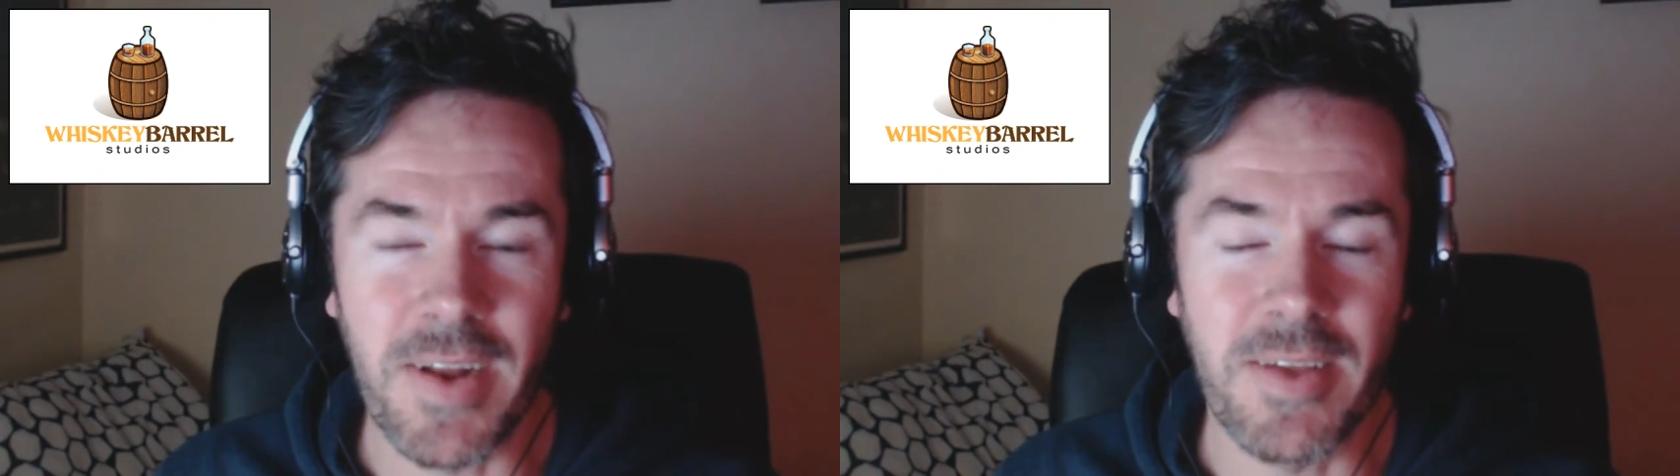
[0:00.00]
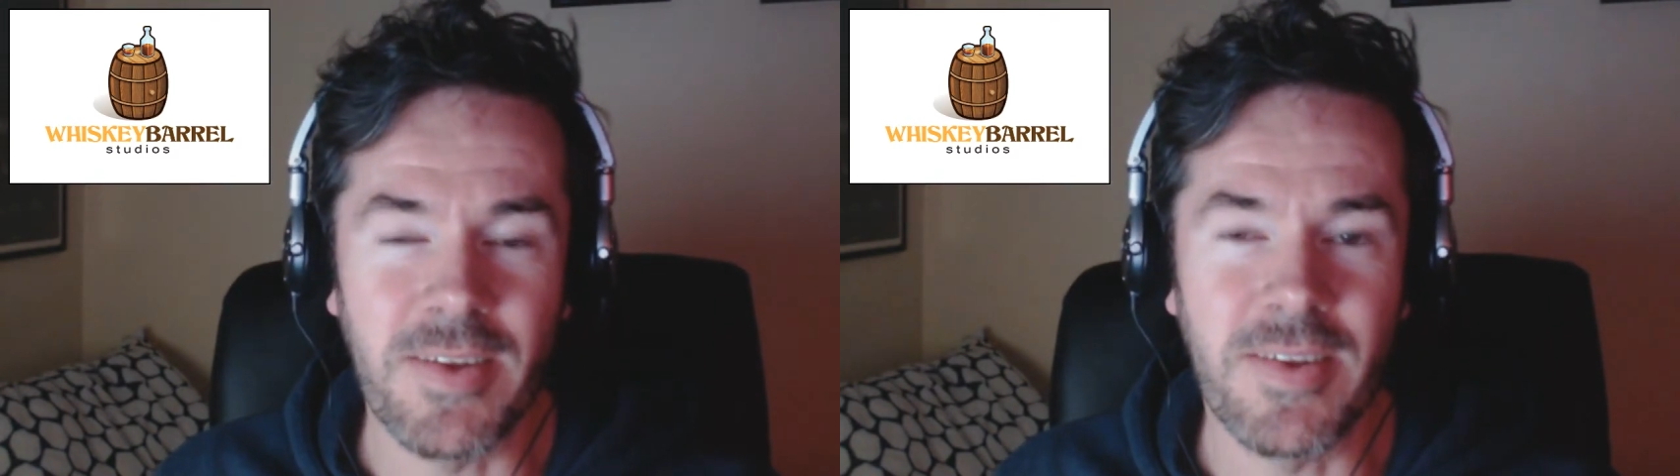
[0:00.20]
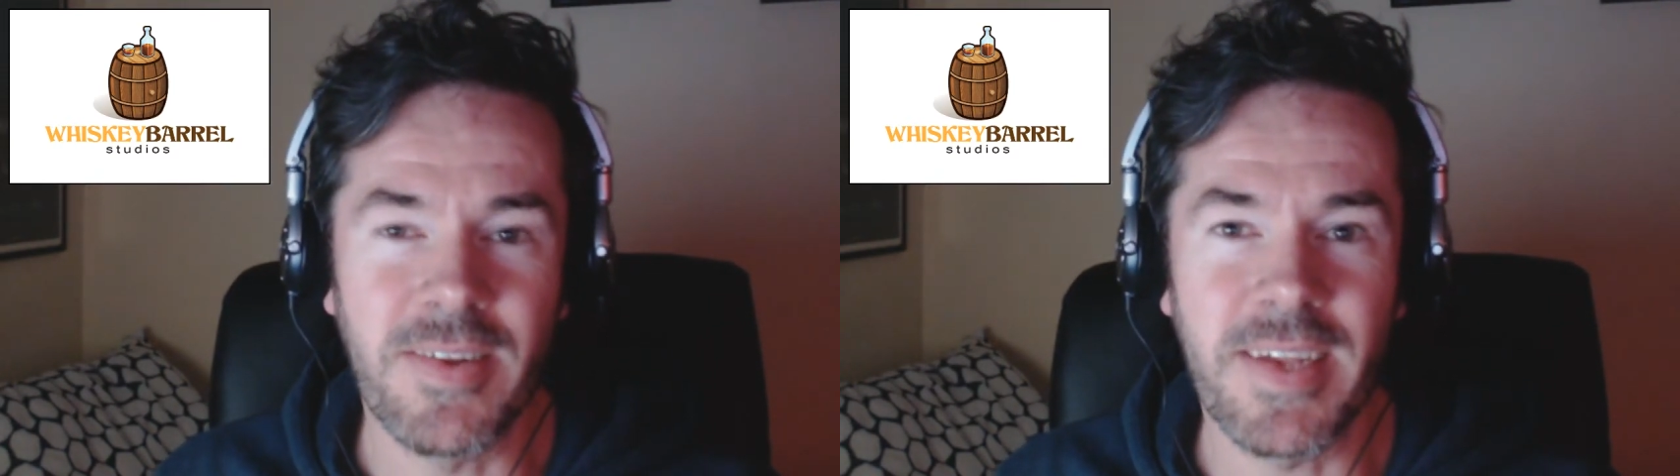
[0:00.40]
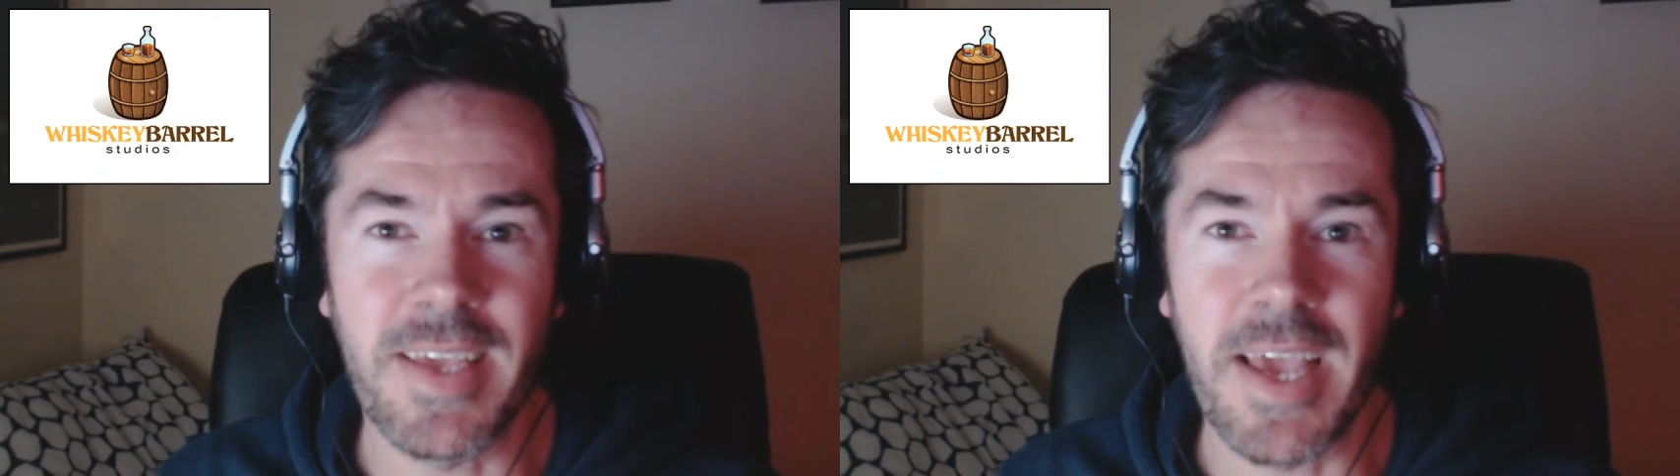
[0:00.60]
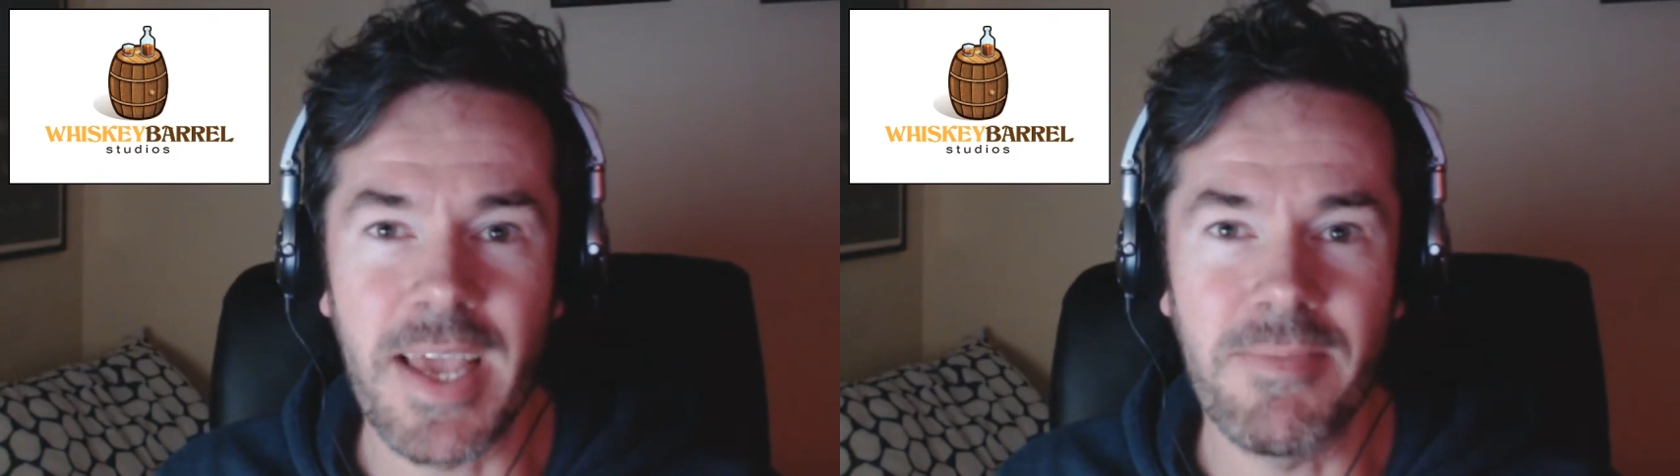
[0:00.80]
you see
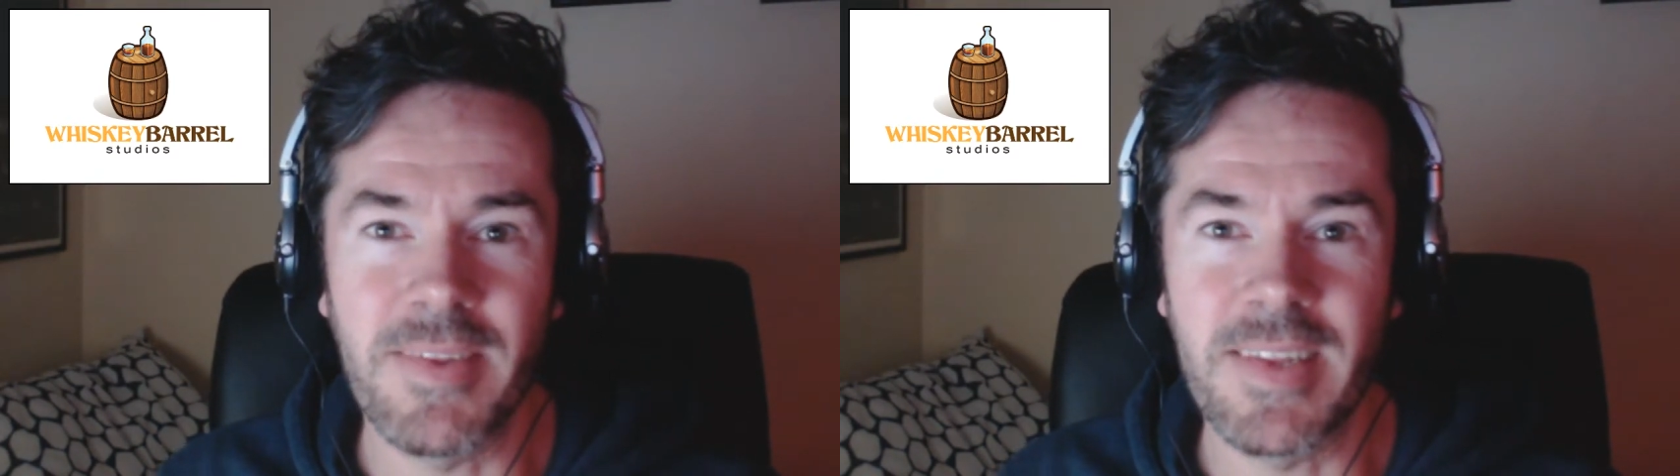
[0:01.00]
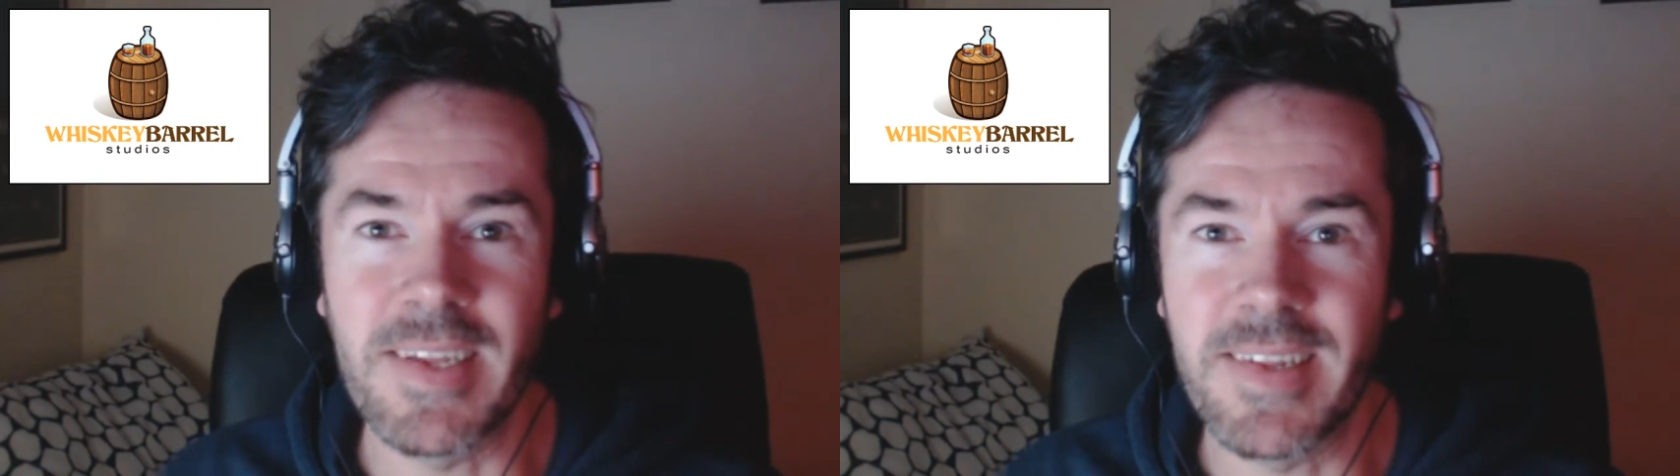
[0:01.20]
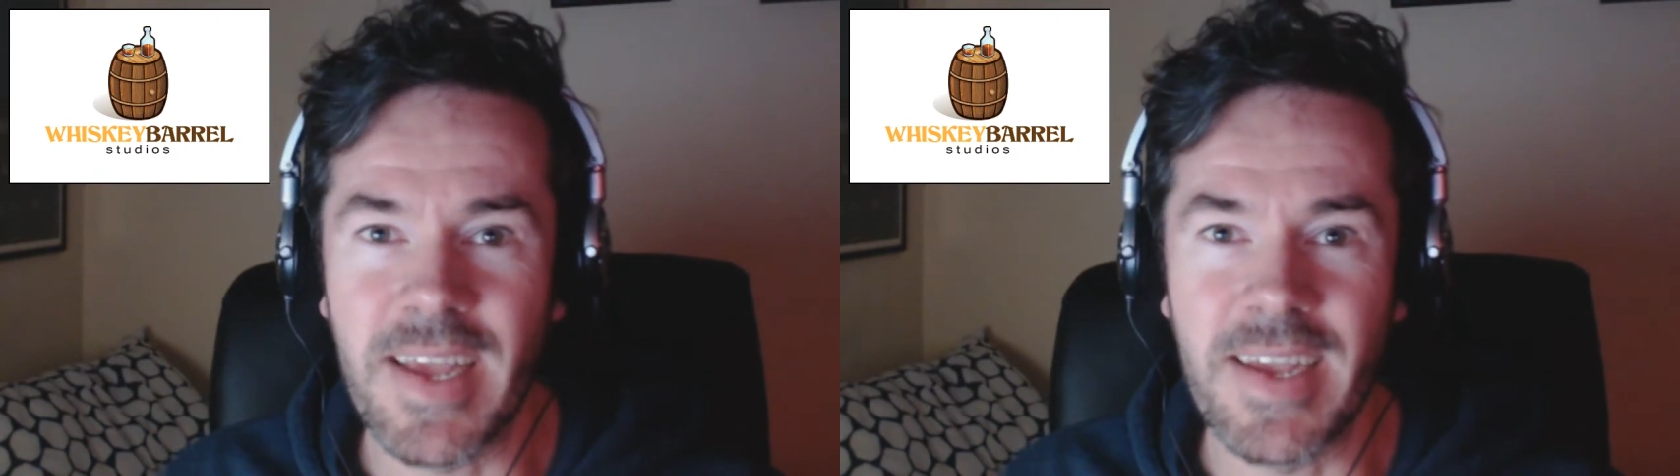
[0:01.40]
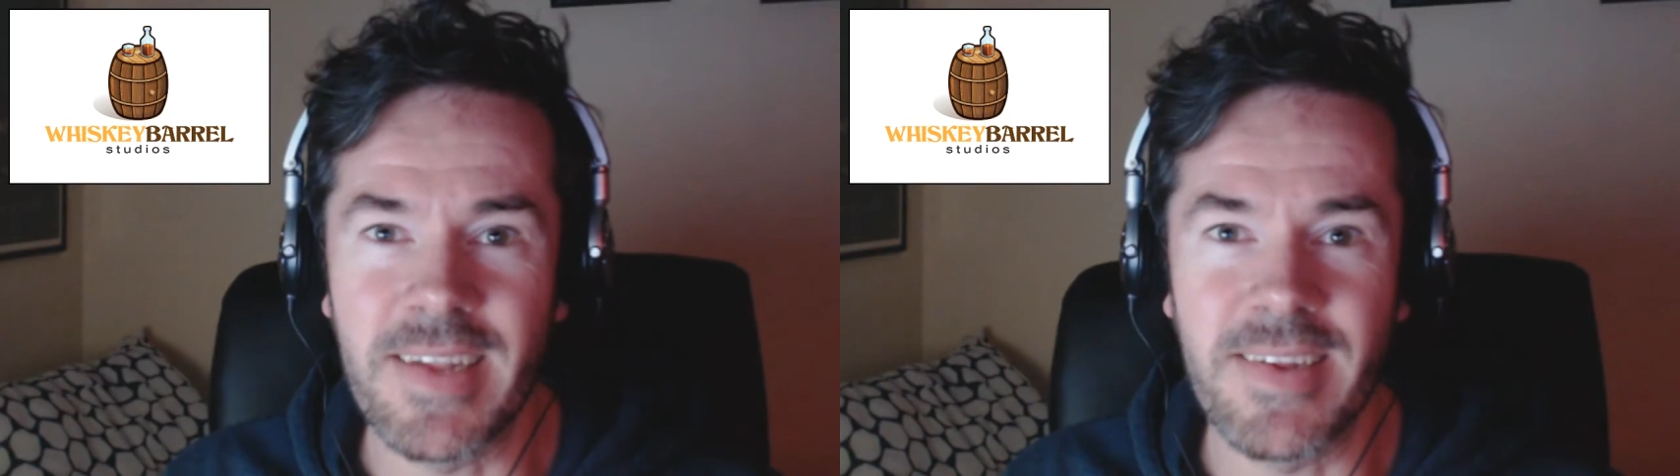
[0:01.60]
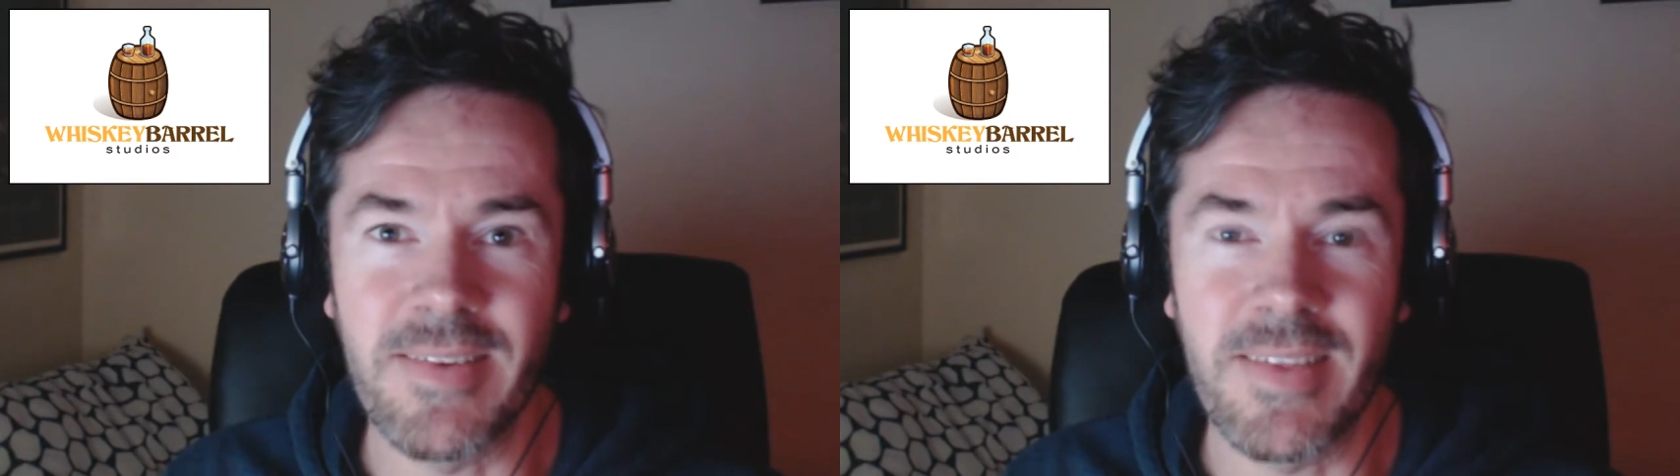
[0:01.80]
games these days
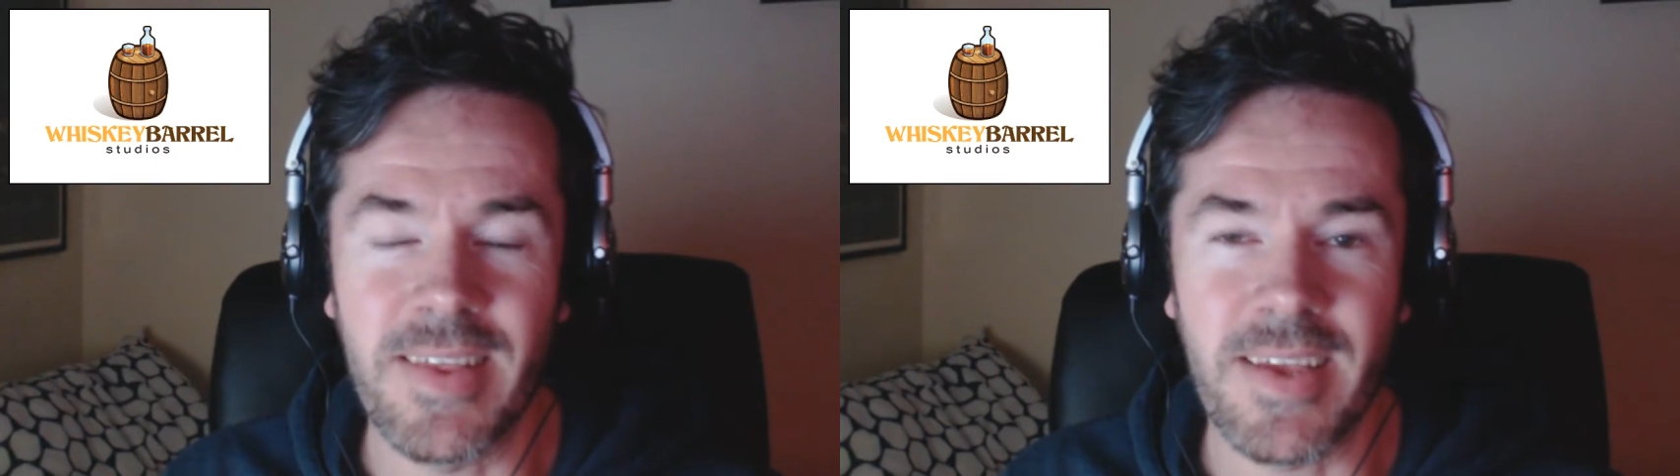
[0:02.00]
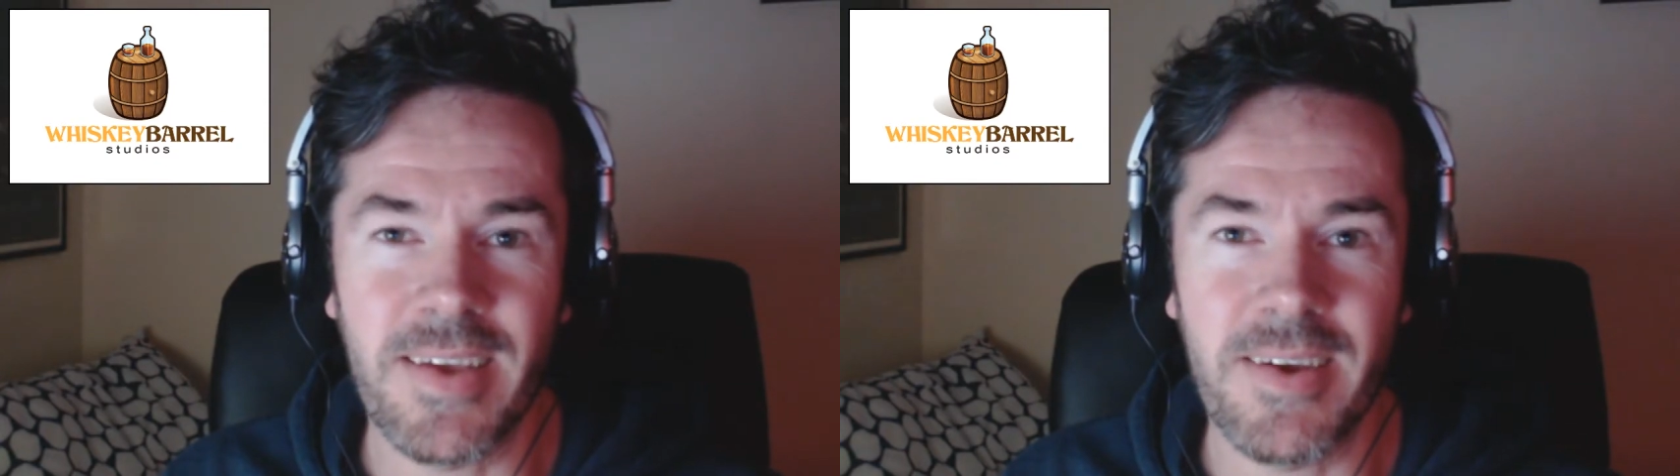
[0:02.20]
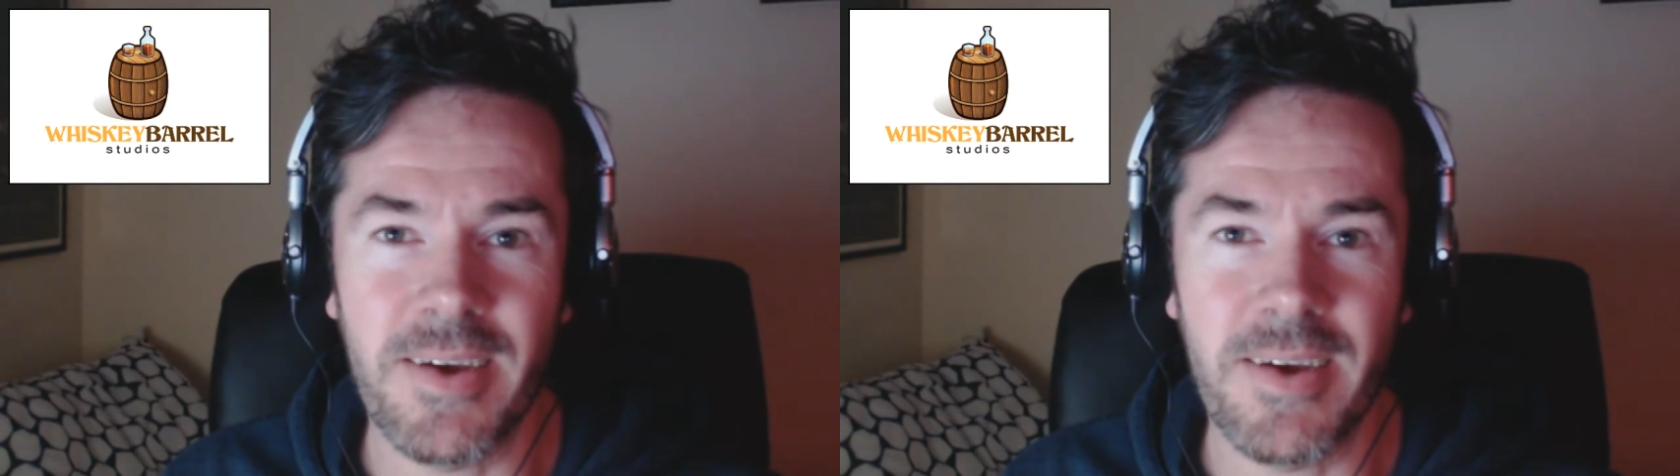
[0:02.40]
and you think,